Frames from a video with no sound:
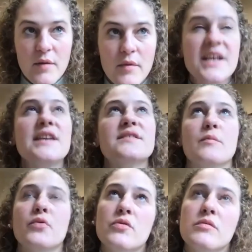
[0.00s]
he's a
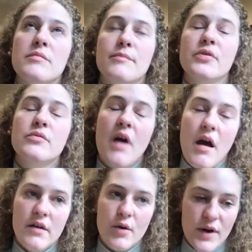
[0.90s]
blue
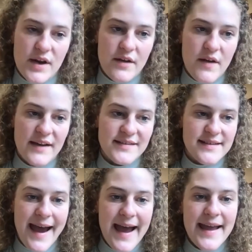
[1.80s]
collar working class
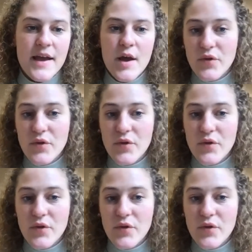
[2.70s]
guy.